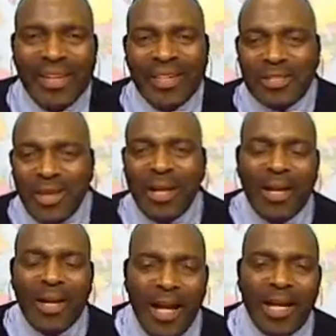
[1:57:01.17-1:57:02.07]
So
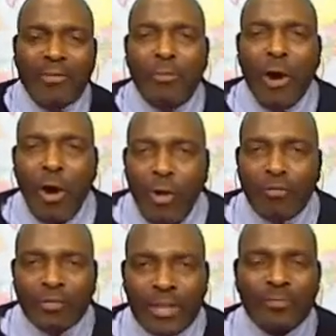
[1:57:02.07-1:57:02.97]
I
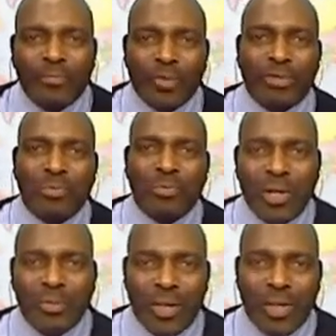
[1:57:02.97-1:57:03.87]
evolved to the
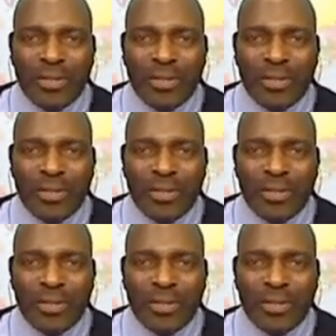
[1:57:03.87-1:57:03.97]
point where I